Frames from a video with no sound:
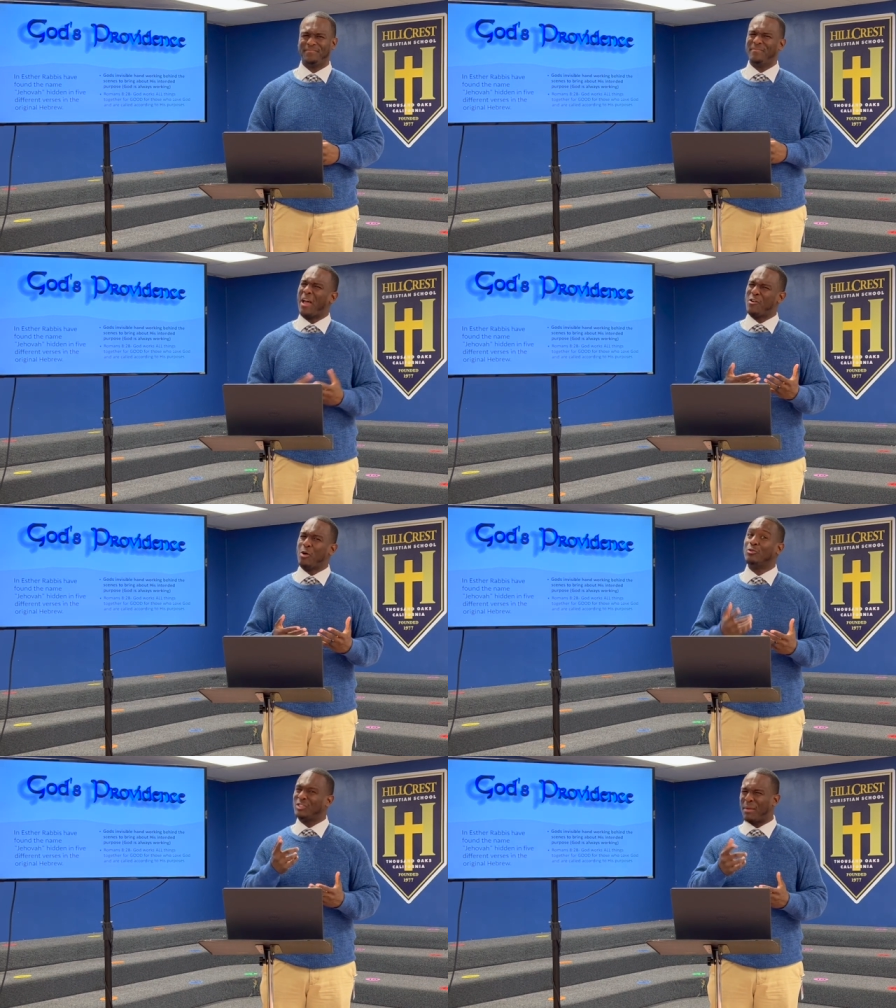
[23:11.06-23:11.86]
I don't know,
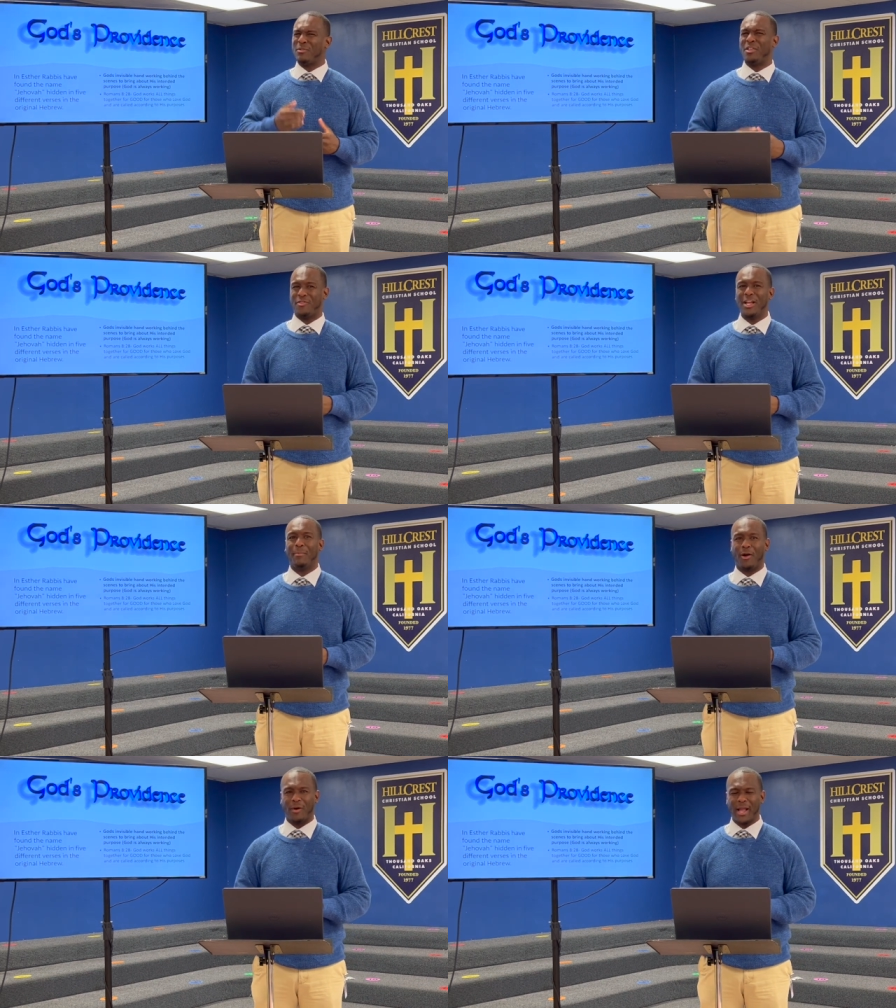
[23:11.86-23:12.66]
something to think
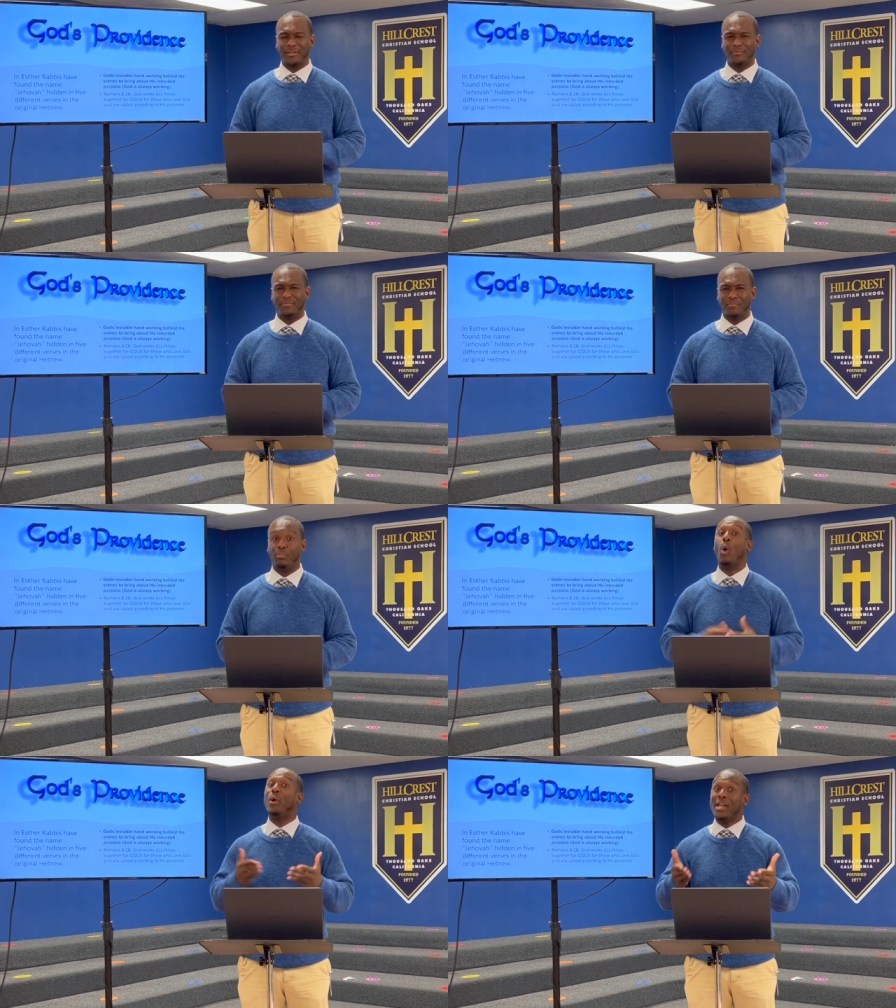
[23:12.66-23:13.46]
about, right?
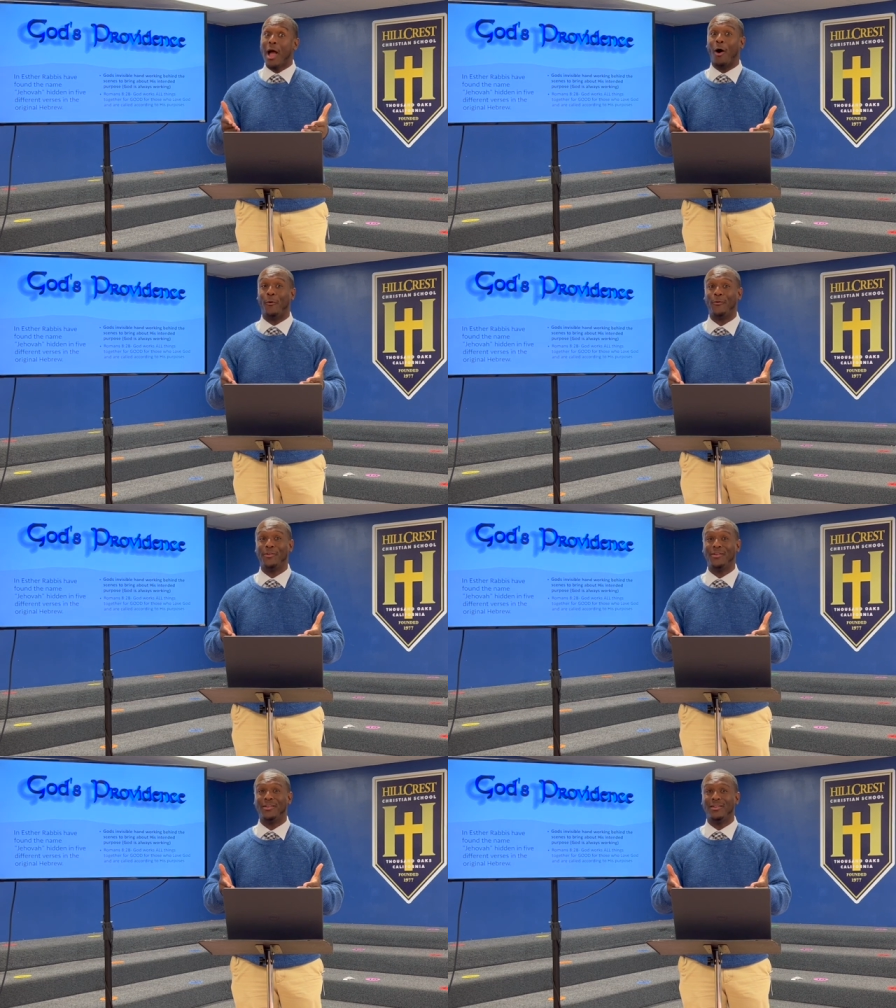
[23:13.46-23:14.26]
But we know
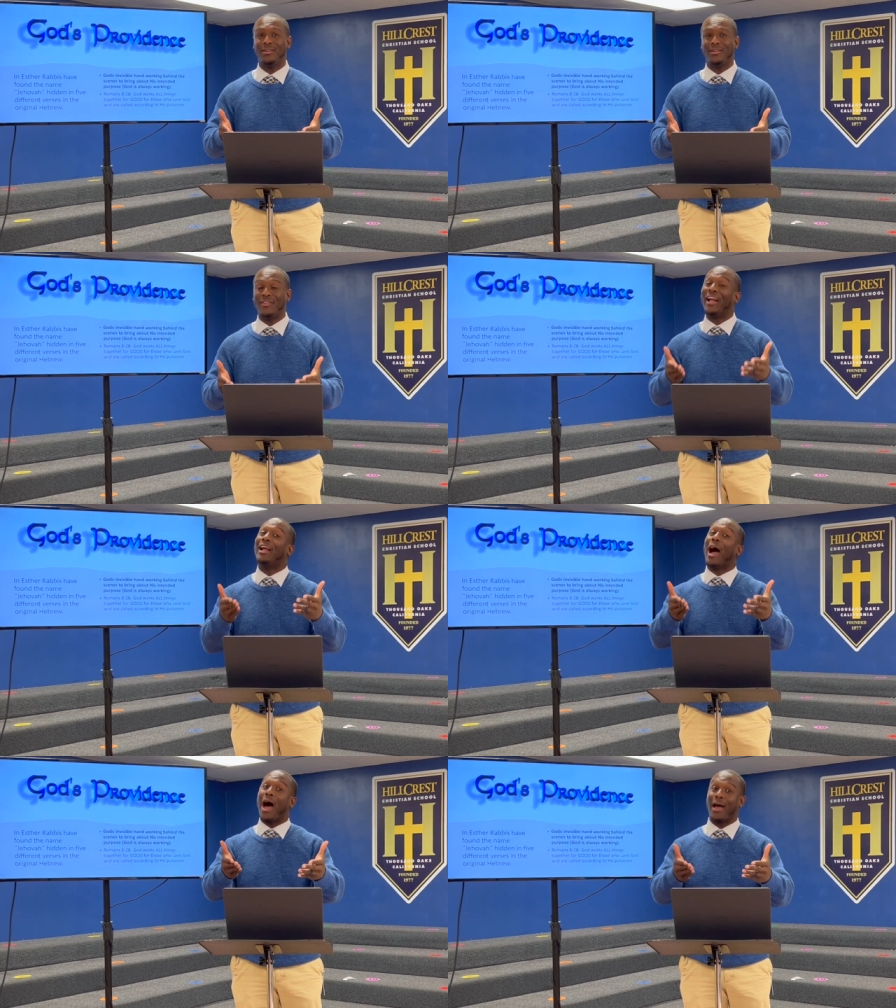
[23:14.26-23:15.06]
that
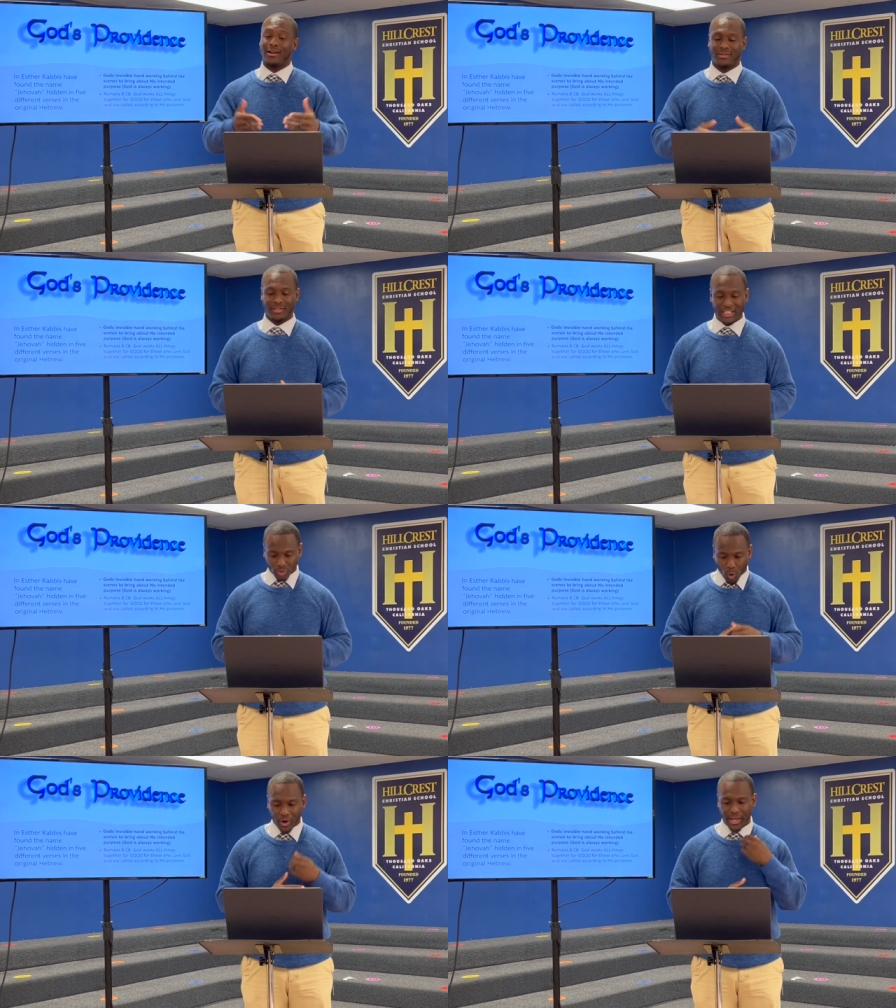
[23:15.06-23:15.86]
God is
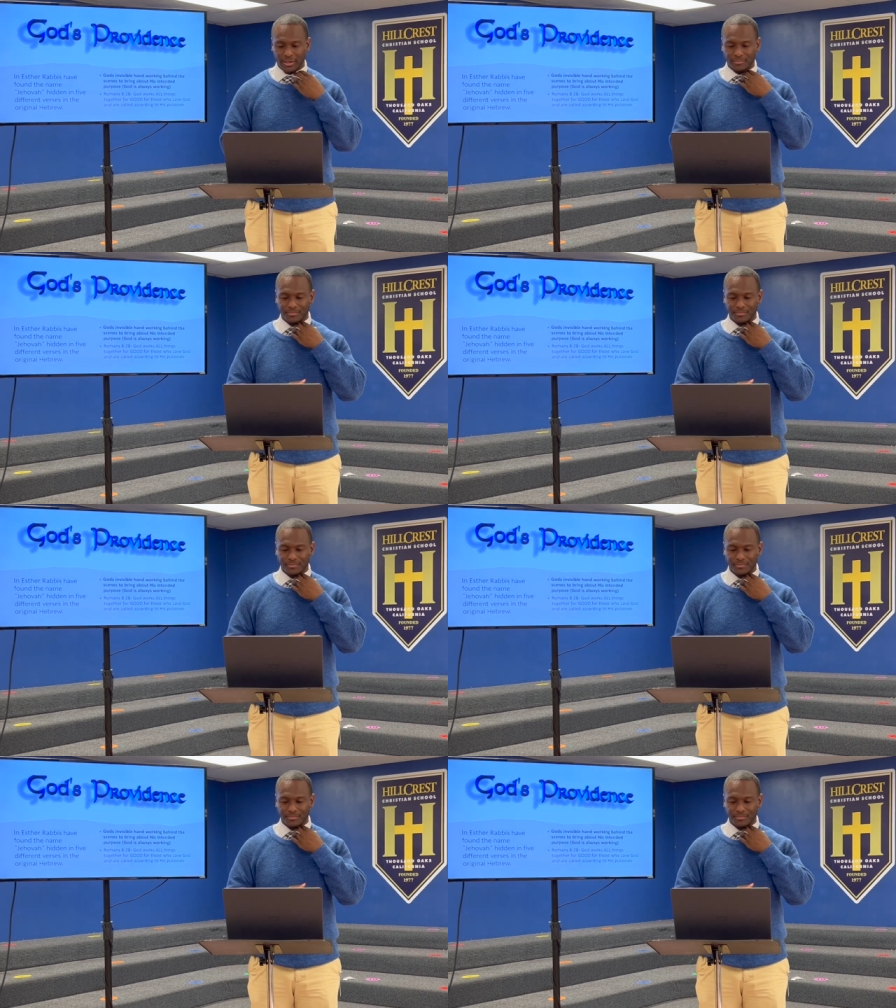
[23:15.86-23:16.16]
working.